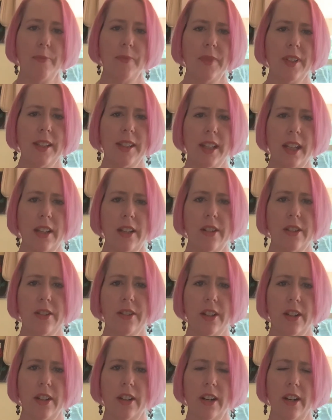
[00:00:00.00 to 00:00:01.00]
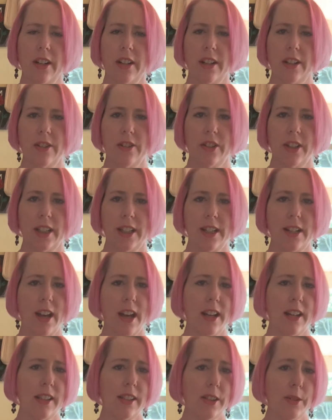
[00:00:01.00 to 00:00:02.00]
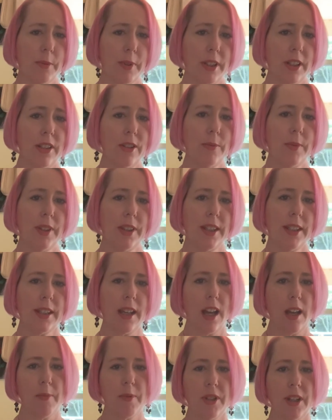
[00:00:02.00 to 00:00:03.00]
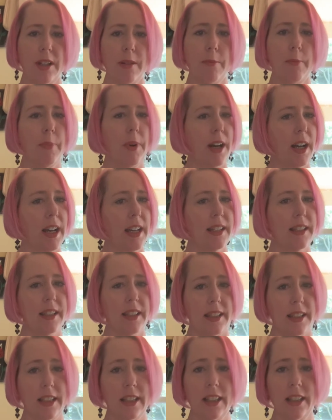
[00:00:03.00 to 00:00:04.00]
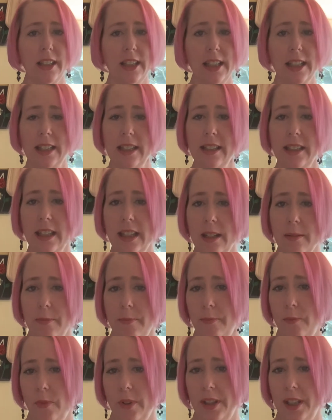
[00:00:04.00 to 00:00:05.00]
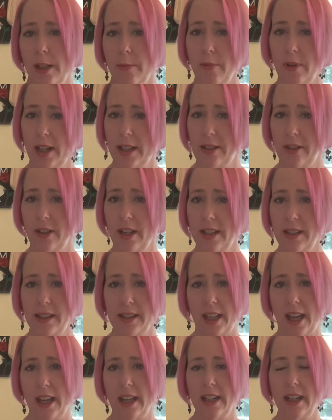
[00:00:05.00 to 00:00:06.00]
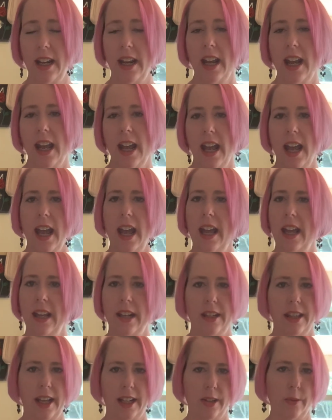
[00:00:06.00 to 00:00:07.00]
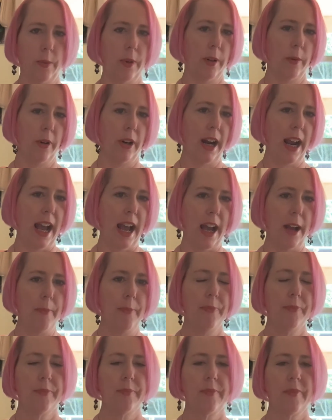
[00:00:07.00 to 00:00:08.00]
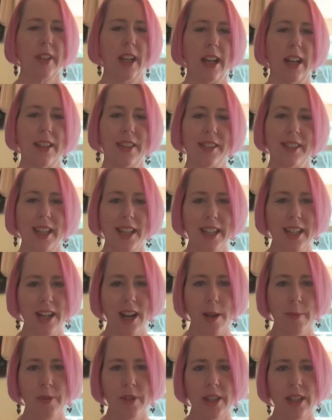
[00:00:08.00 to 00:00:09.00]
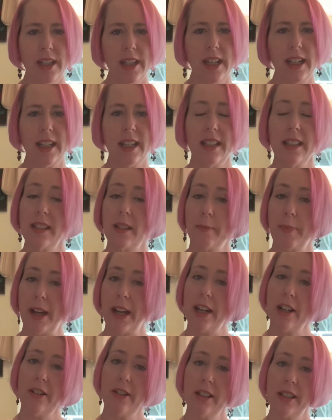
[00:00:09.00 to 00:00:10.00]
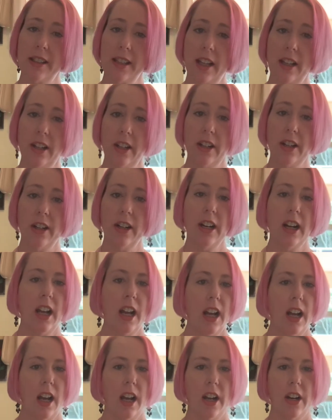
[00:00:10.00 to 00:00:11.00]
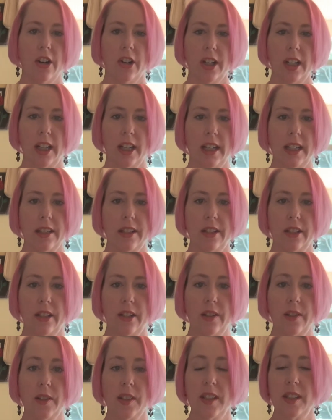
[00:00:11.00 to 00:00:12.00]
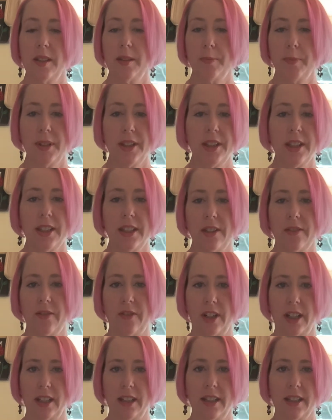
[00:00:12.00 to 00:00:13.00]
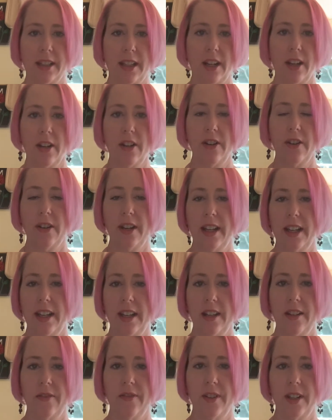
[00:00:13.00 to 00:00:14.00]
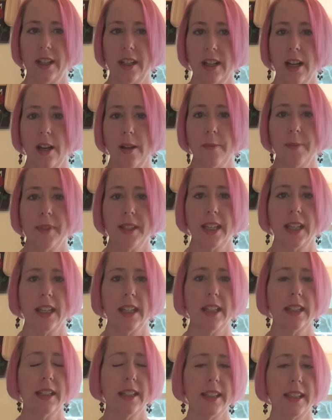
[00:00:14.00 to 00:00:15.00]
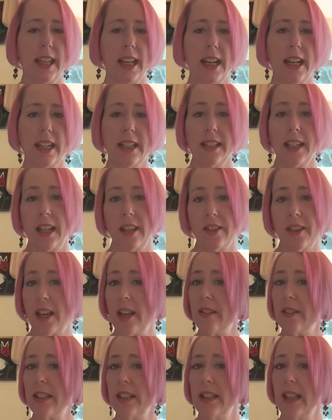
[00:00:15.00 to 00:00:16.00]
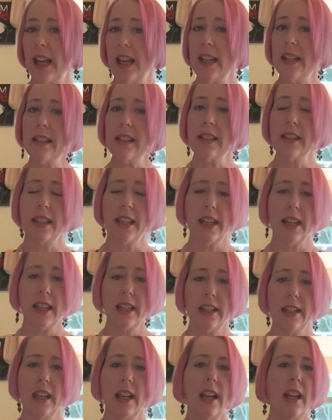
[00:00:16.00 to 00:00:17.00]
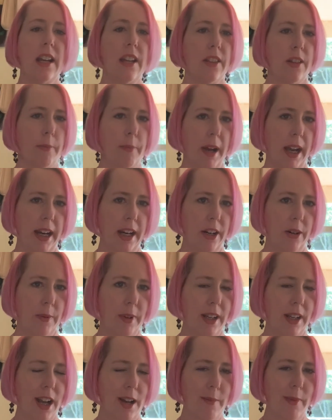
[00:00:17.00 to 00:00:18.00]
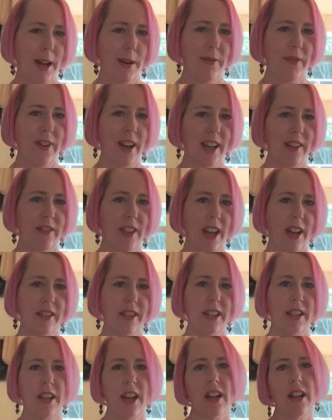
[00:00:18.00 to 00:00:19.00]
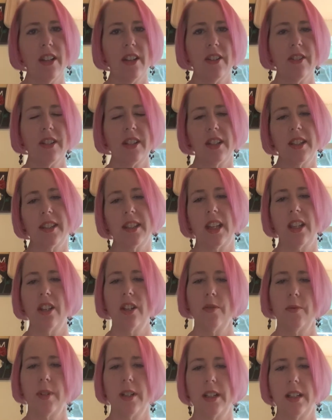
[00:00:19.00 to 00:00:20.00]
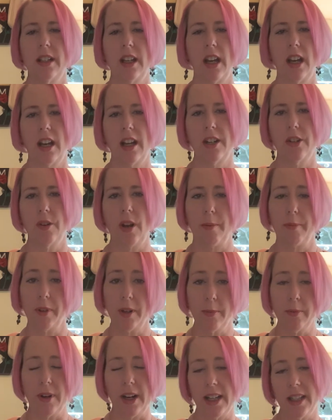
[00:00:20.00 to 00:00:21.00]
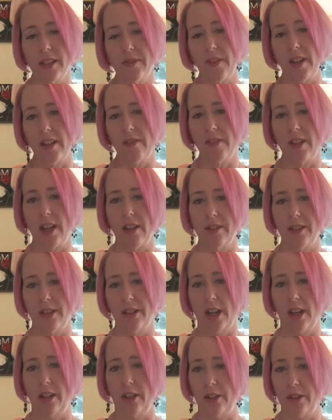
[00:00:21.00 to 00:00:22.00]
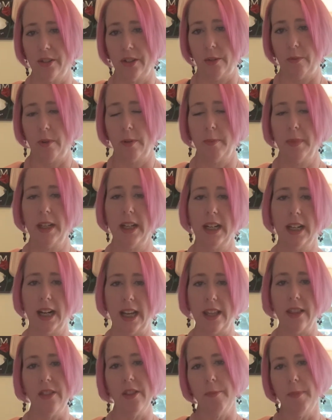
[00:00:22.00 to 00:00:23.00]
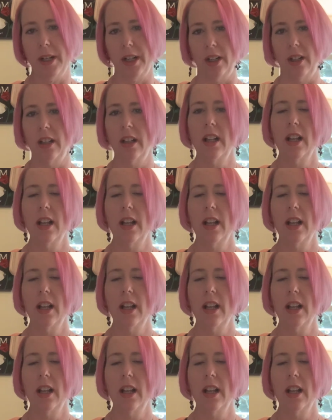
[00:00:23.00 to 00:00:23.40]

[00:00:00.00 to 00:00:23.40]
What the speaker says: sellers are usually not as thrilled with this option, but still it is what the appraisal has said, and that's where we're at. The second option is the buyer and seller agree to split the difference. So if it comes in, say, $10,000 less, then the buyer would come up $5,000 and the seller would drop their price $5,000. So we're meeting in the middle.